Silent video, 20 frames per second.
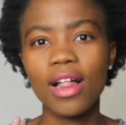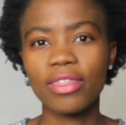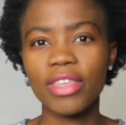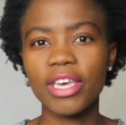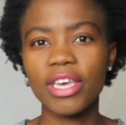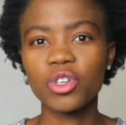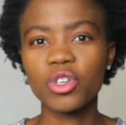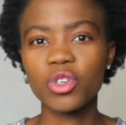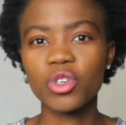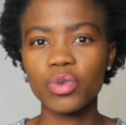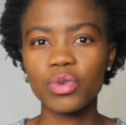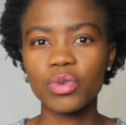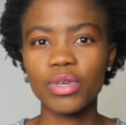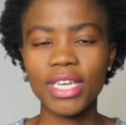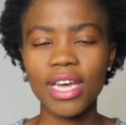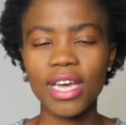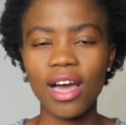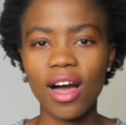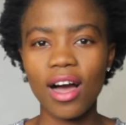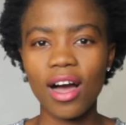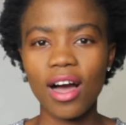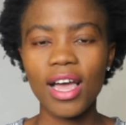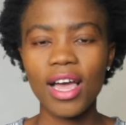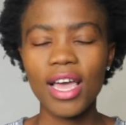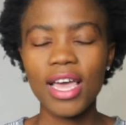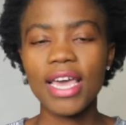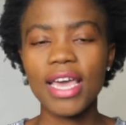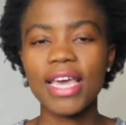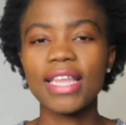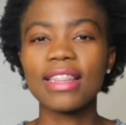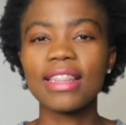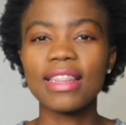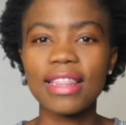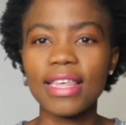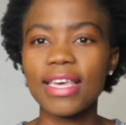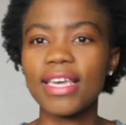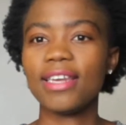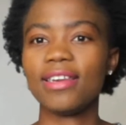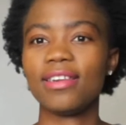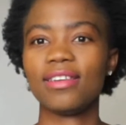they truly are and
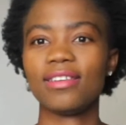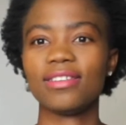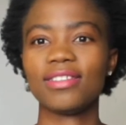then